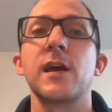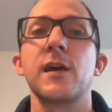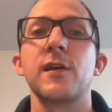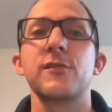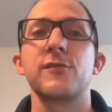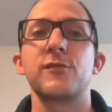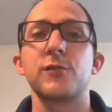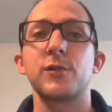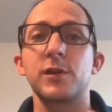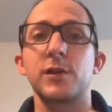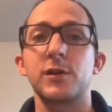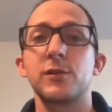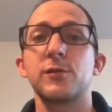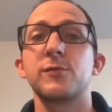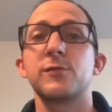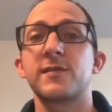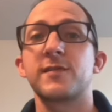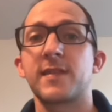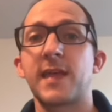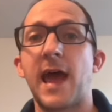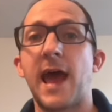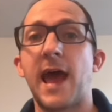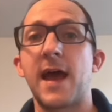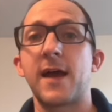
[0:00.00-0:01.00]
so you could
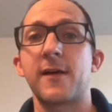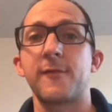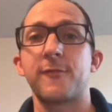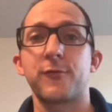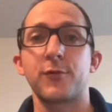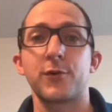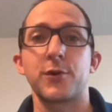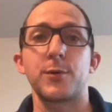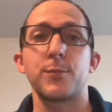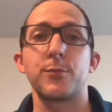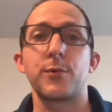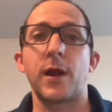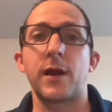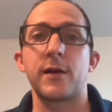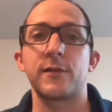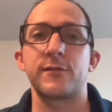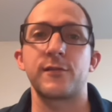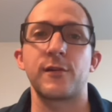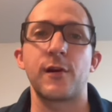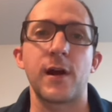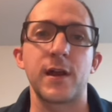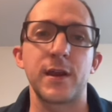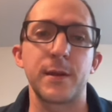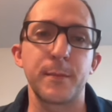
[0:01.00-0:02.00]
use that for your
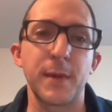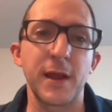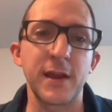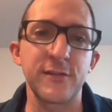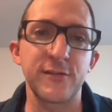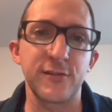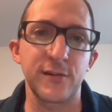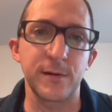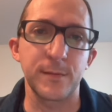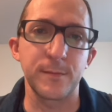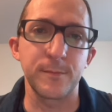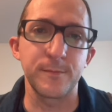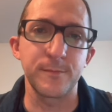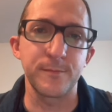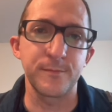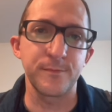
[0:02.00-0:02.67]
browser automation.